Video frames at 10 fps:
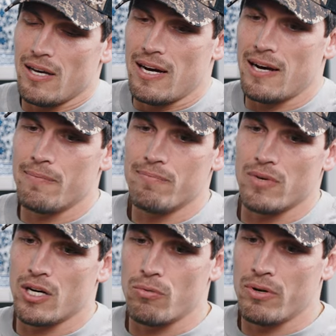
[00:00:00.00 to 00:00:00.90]
Mm.
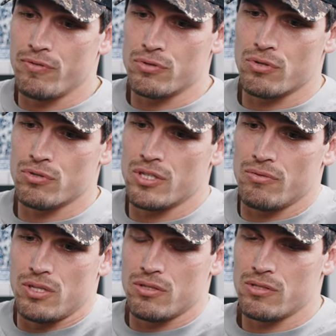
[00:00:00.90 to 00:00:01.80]
Um, I got my first
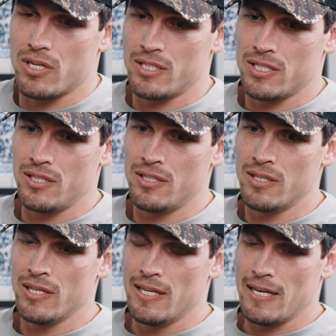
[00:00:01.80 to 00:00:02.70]
contract when I was
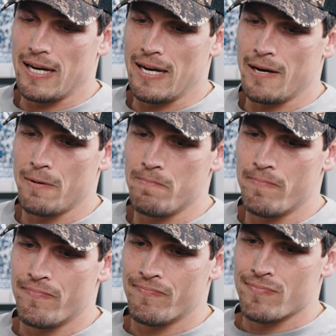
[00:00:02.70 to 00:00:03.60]
19.
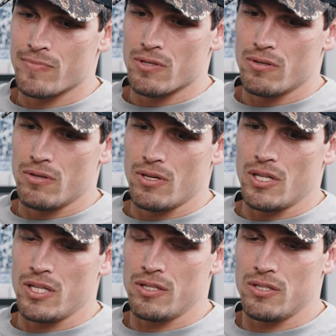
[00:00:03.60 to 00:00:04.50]
Um,
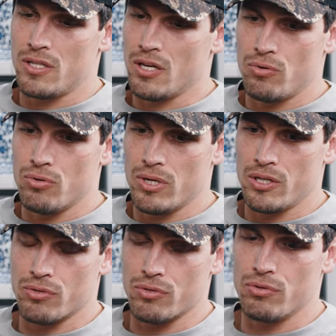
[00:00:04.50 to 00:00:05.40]
and then did that all the
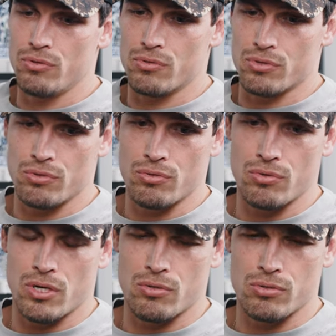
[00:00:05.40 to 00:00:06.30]
way through
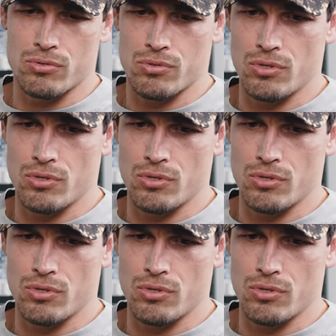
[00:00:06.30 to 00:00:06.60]
to I was